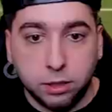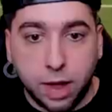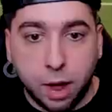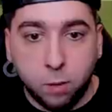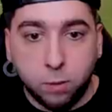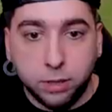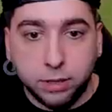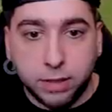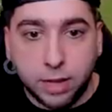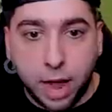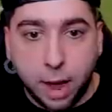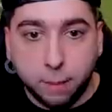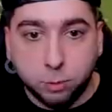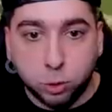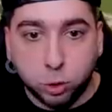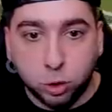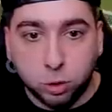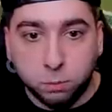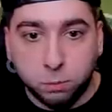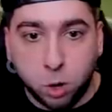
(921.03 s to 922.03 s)
That was the
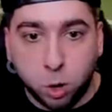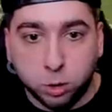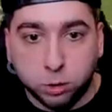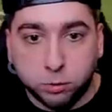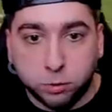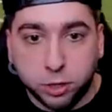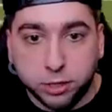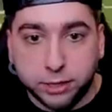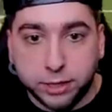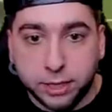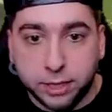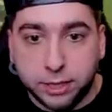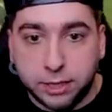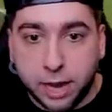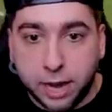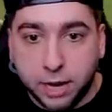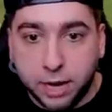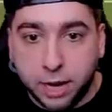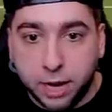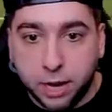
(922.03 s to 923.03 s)
absolute most. First and
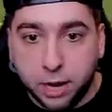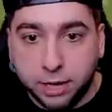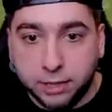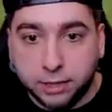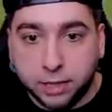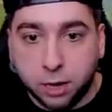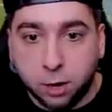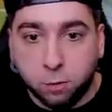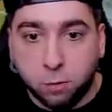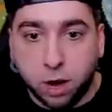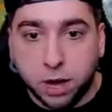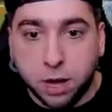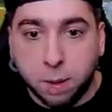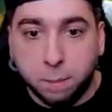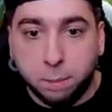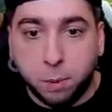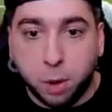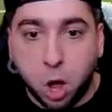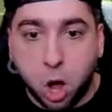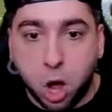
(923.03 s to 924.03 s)
10 here. He's going to run the
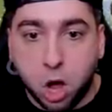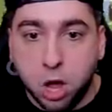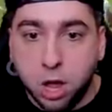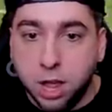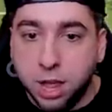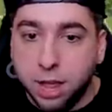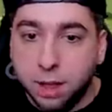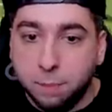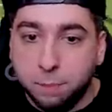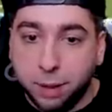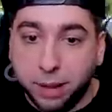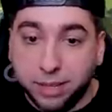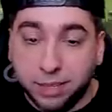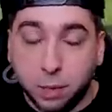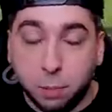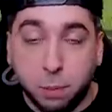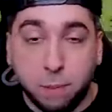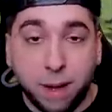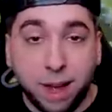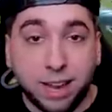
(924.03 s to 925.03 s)
ball picks
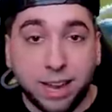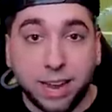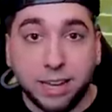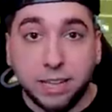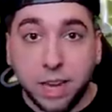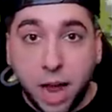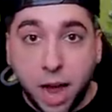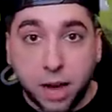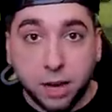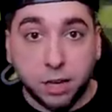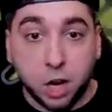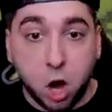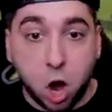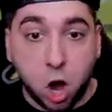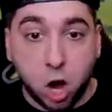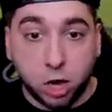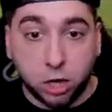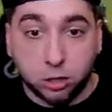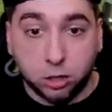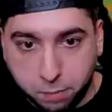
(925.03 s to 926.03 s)
up about like nine
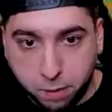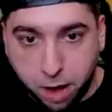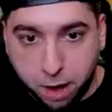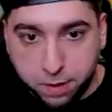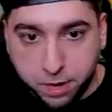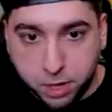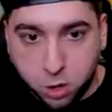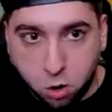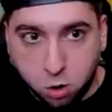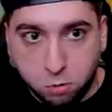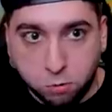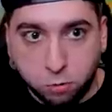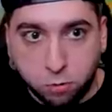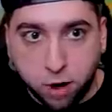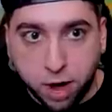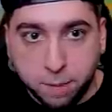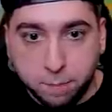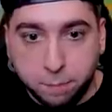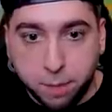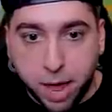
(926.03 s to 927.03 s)
yards. Probably going
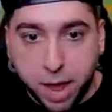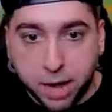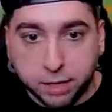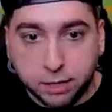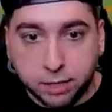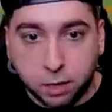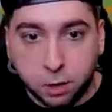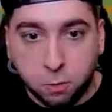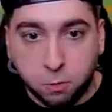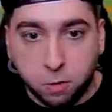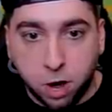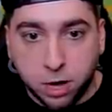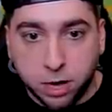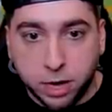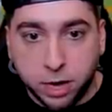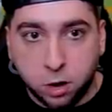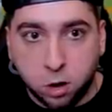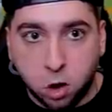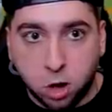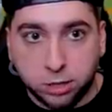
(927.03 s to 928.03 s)
right back to the run
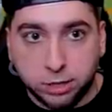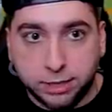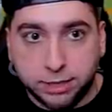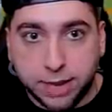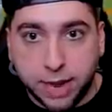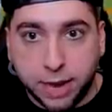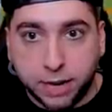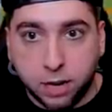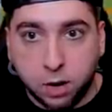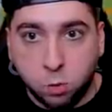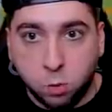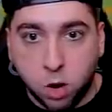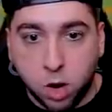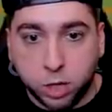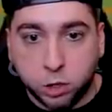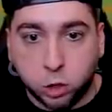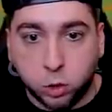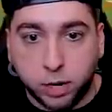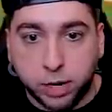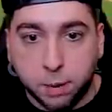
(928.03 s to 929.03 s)
here on second and
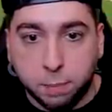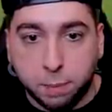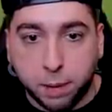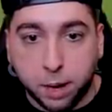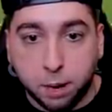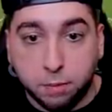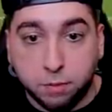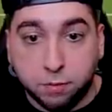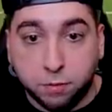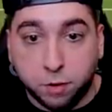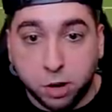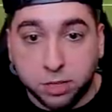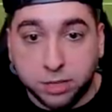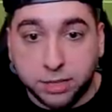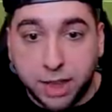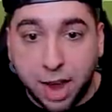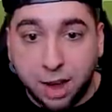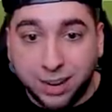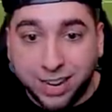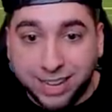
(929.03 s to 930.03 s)
one so he can pick up a
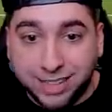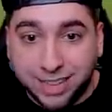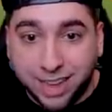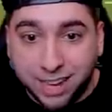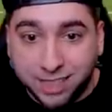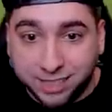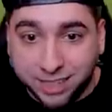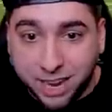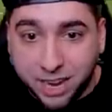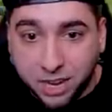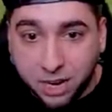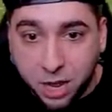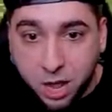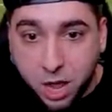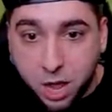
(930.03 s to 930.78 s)
first down. He doesn't.